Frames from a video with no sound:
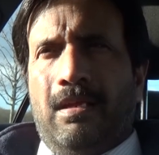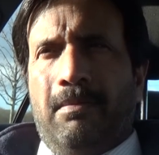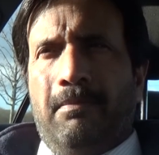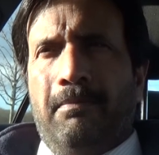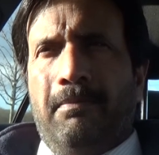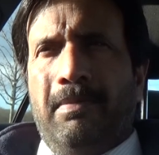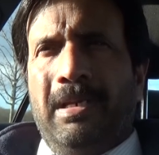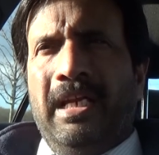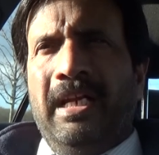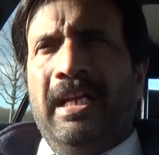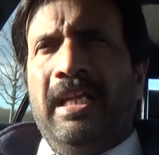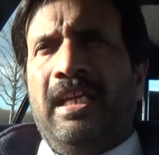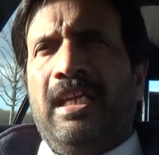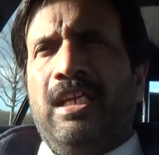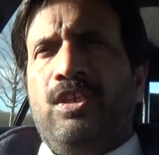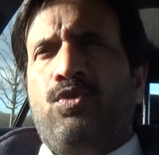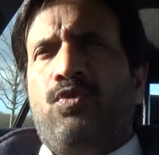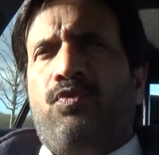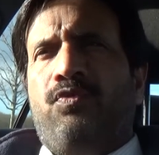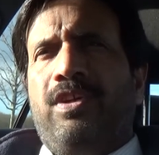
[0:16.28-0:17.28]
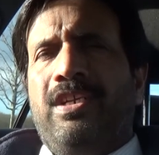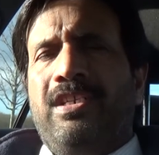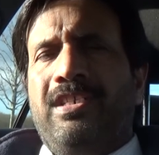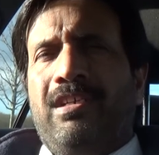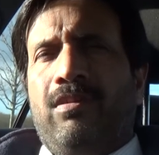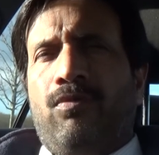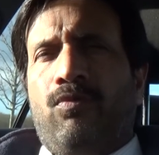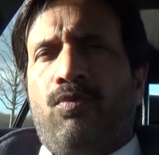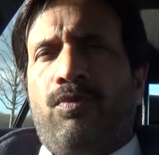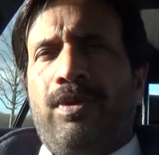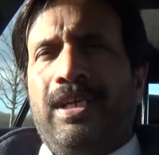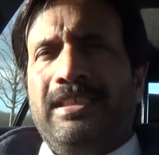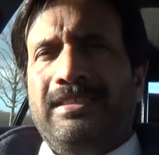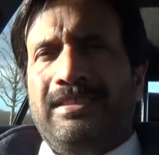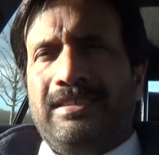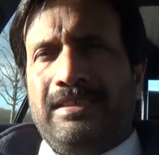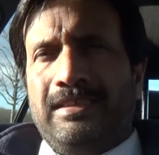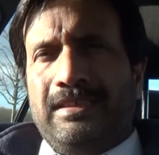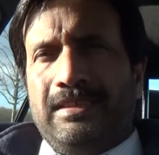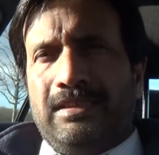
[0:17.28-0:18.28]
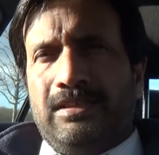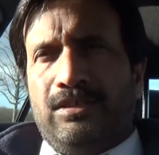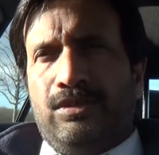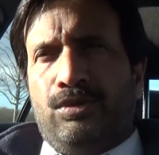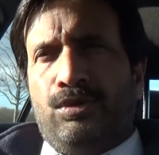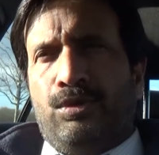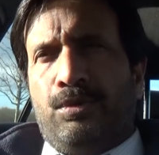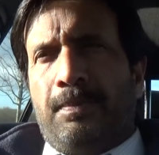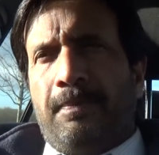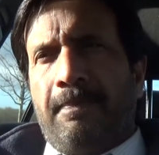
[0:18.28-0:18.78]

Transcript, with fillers: bleeding esophageal varices you know